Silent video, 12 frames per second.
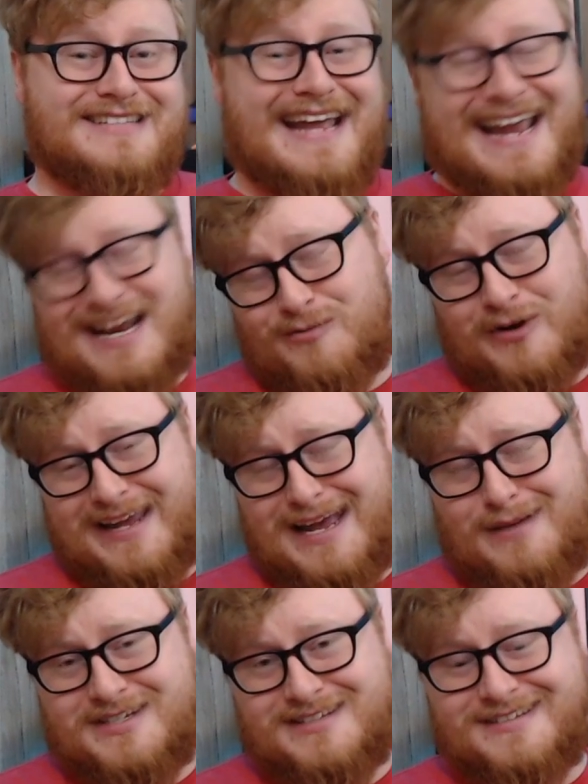animal
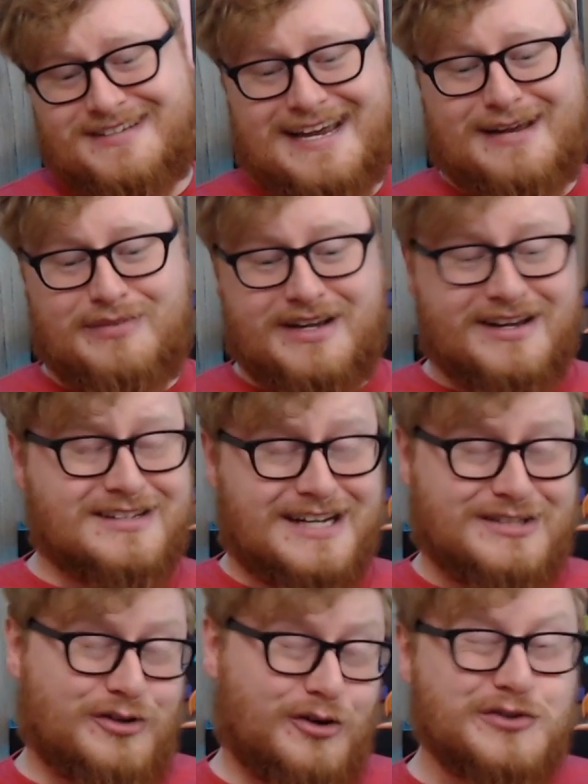captains, and because I
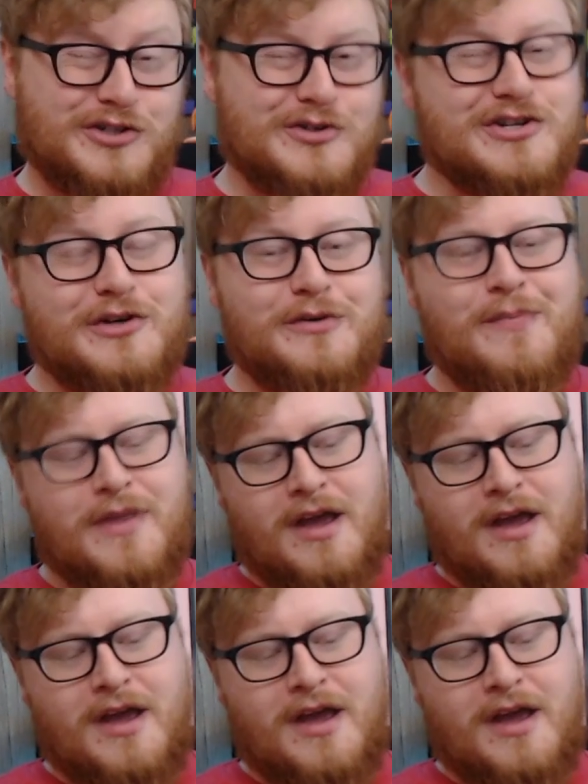told you to.